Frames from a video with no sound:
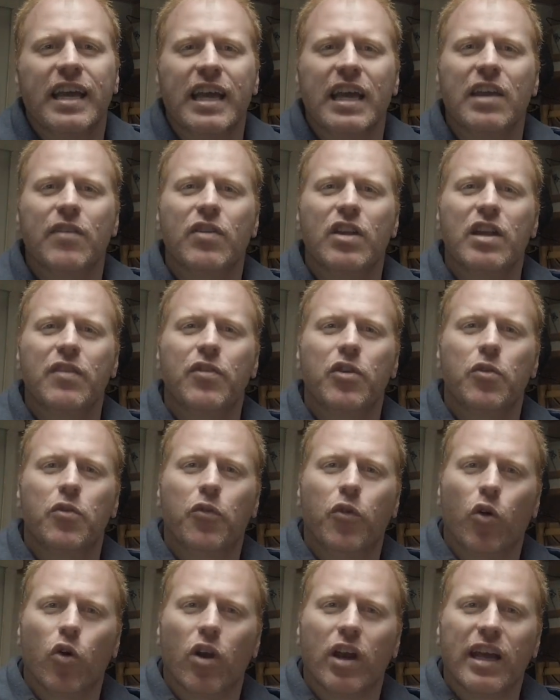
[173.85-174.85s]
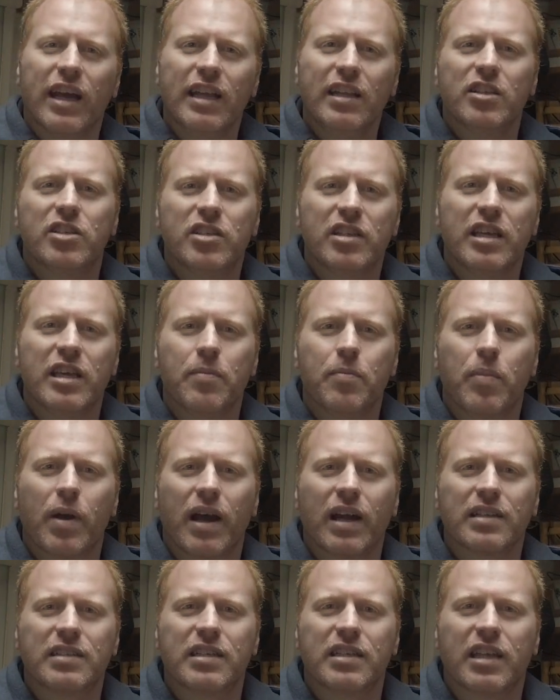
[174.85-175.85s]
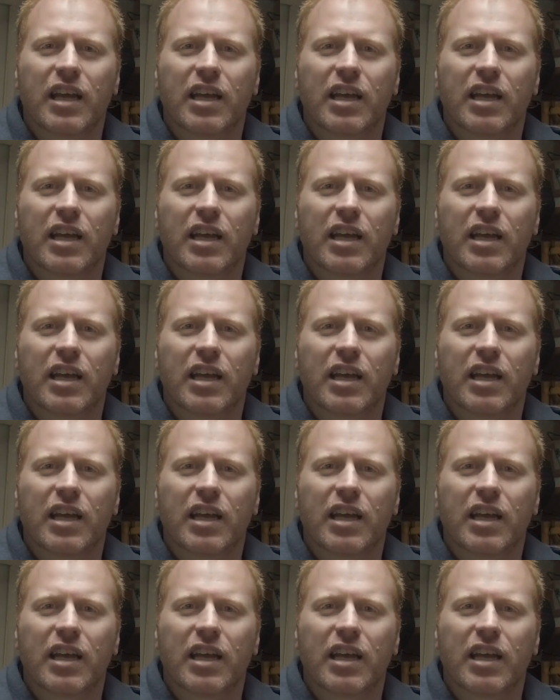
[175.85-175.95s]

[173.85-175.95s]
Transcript: even if you fall into the impacted